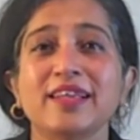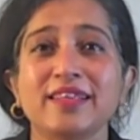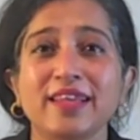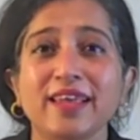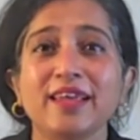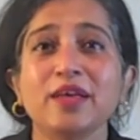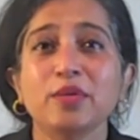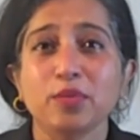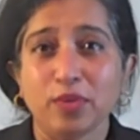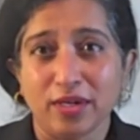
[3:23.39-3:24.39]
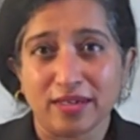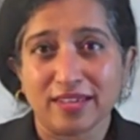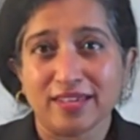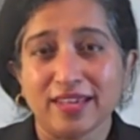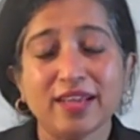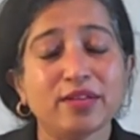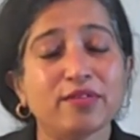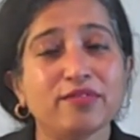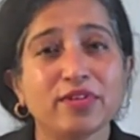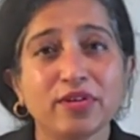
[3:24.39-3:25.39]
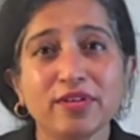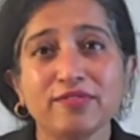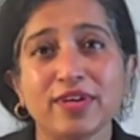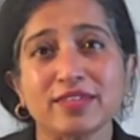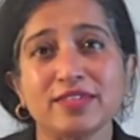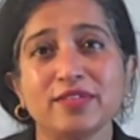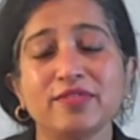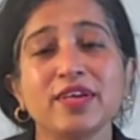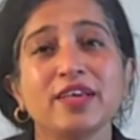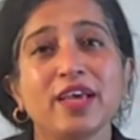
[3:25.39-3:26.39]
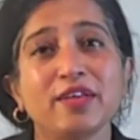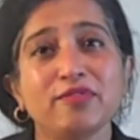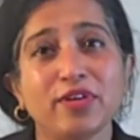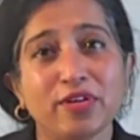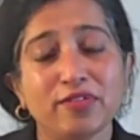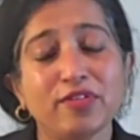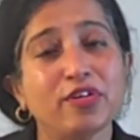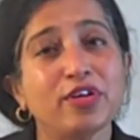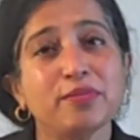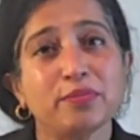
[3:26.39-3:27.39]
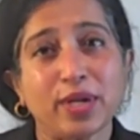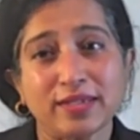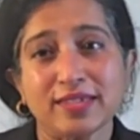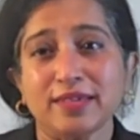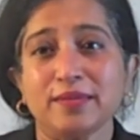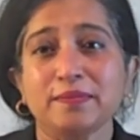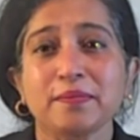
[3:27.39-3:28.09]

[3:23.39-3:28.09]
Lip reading: they work and they're very effective and very, very practical.